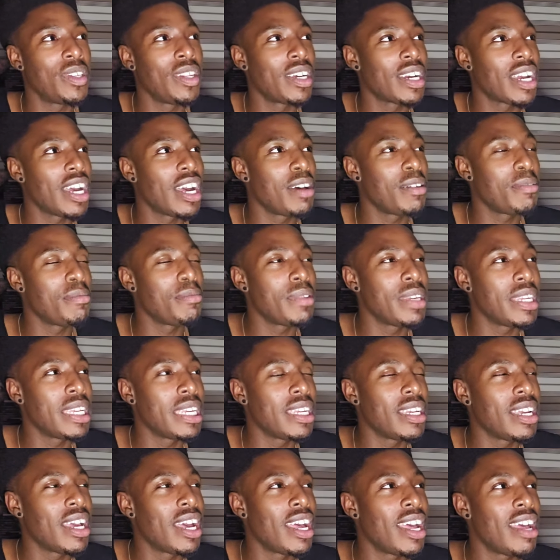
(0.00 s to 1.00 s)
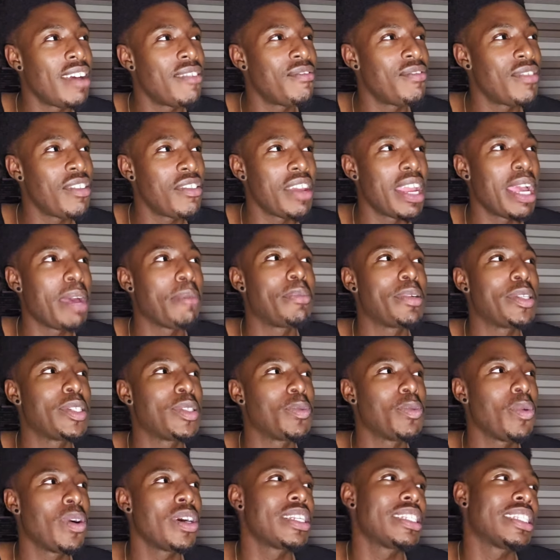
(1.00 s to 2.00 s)
Like I'll be uh, very happy
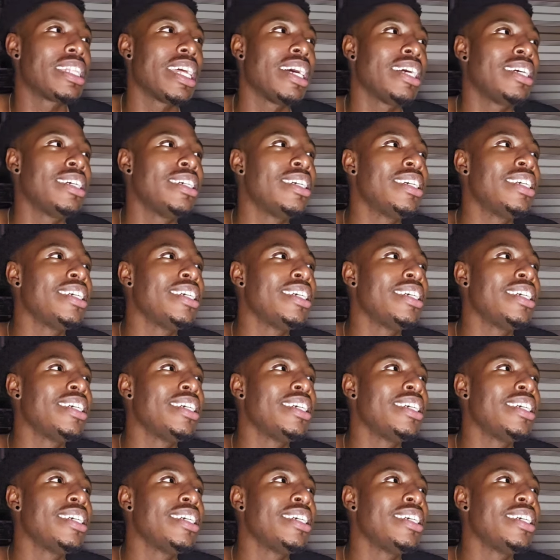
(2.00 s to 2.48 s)
to watch that.